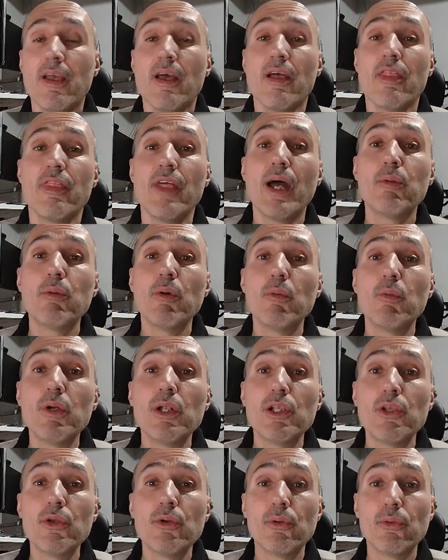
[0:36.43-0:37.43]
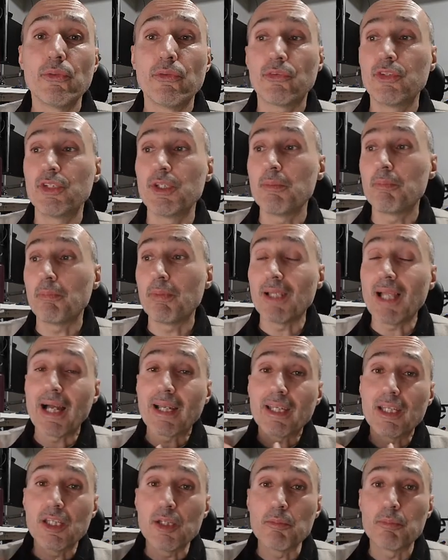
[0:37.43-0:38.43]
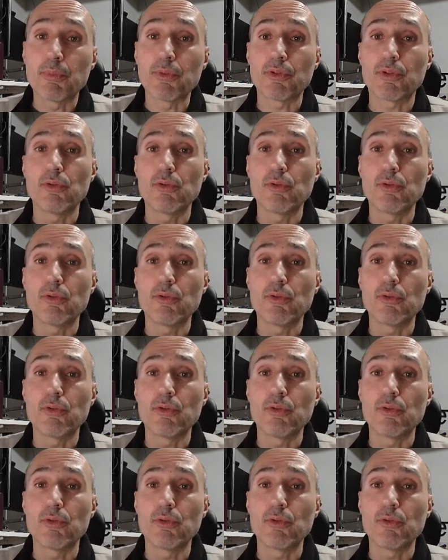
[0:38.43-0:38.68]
Then we will use the plugin import